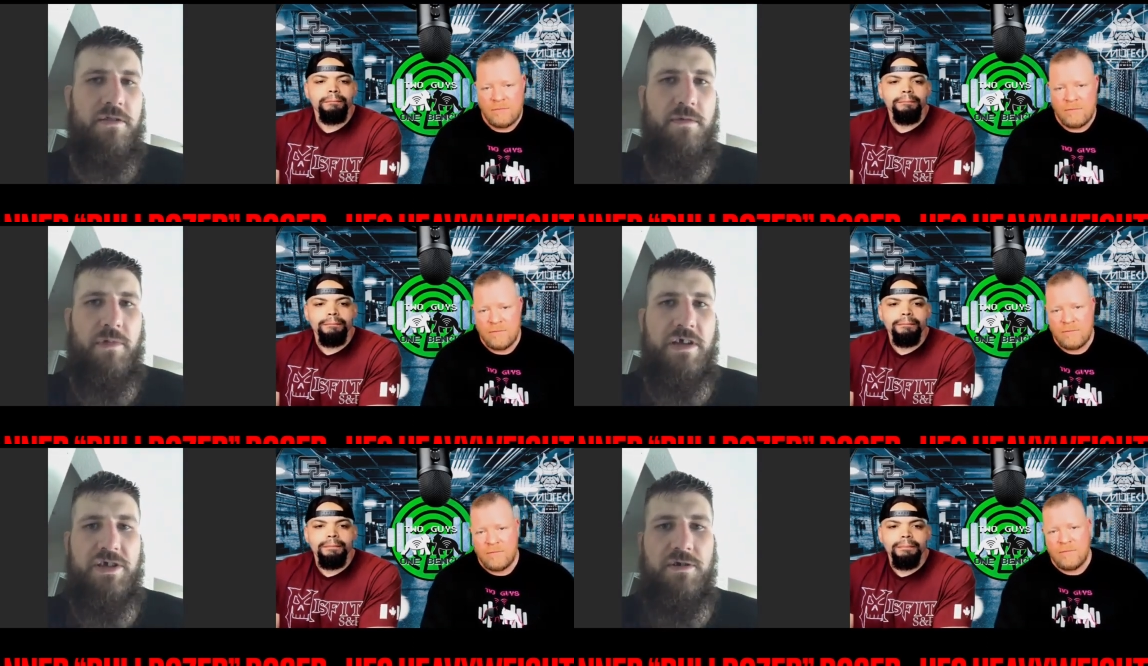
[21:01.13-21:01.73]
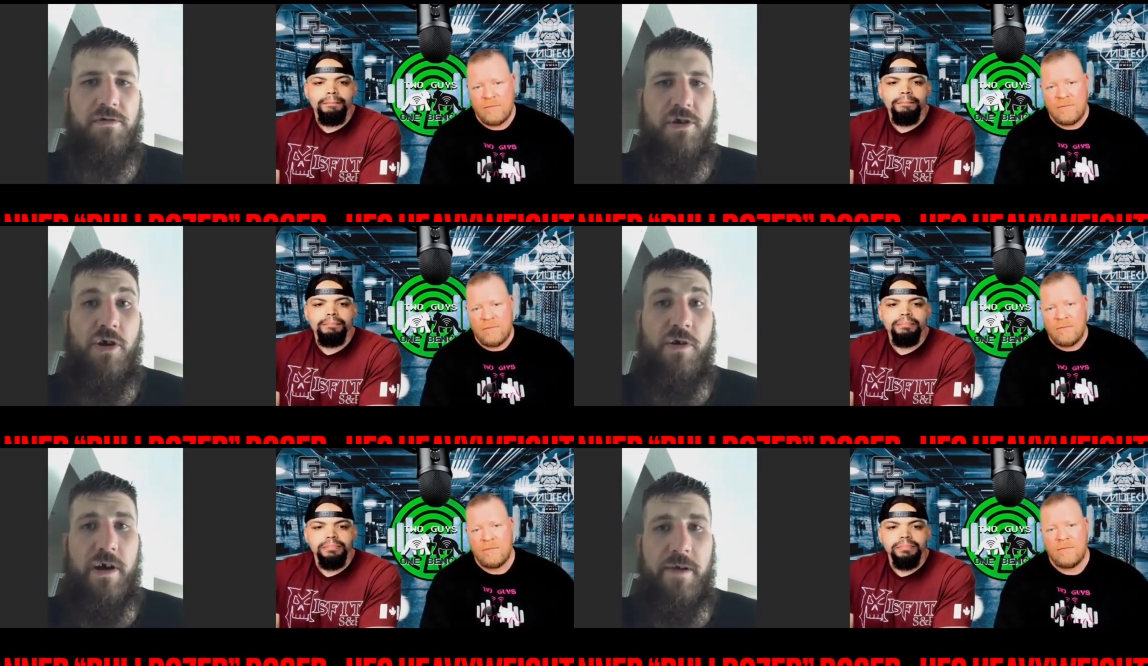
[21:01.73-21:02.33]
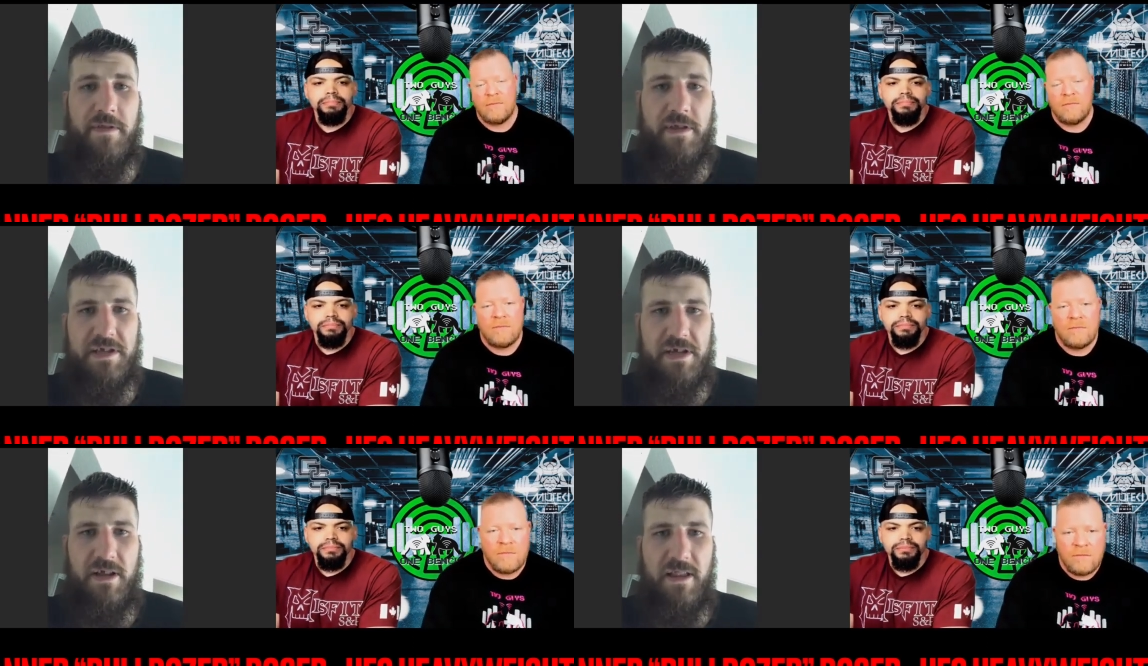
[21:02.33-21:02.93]
Speaker 1: them because you don't know how everything's
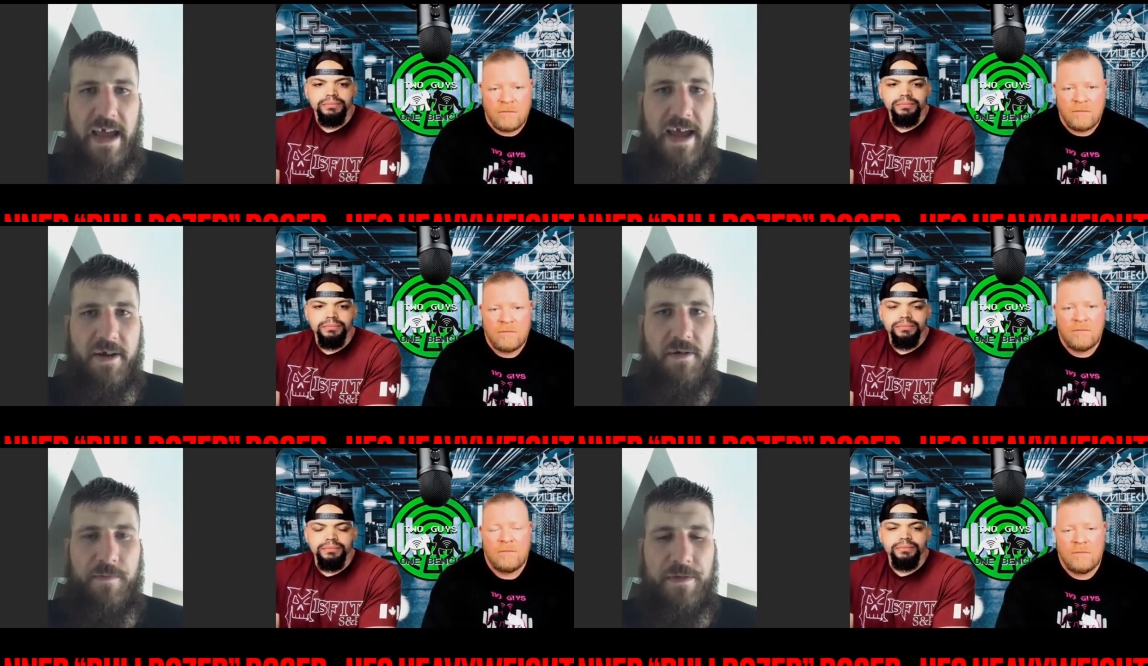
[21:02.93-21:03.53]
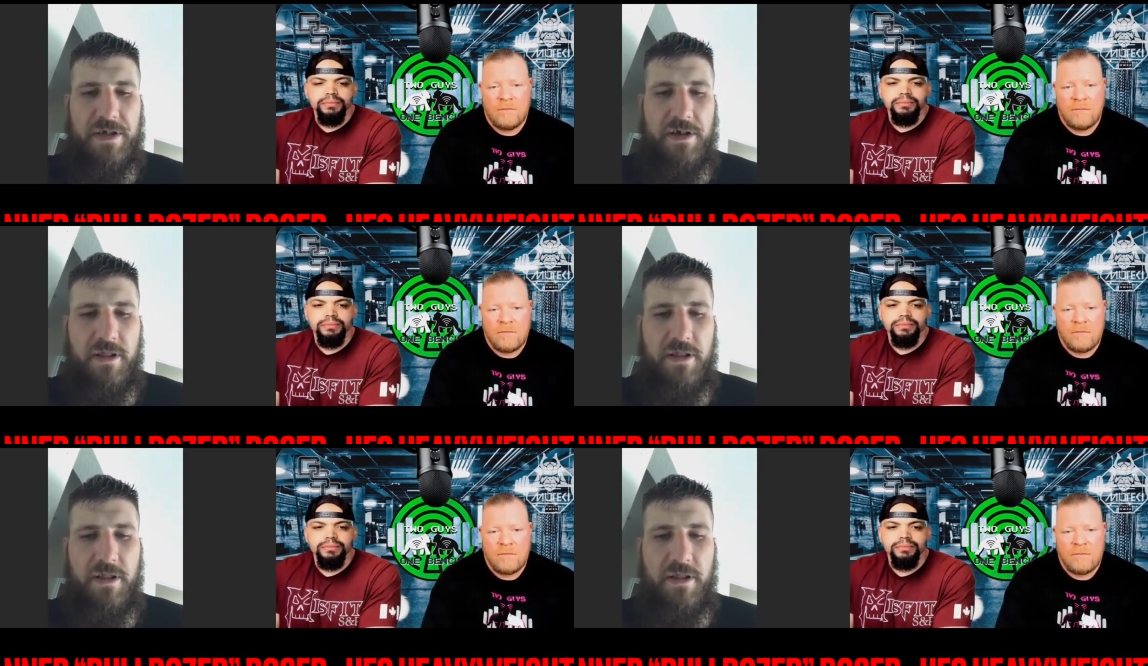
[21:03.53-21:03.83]
going to land or if it's going to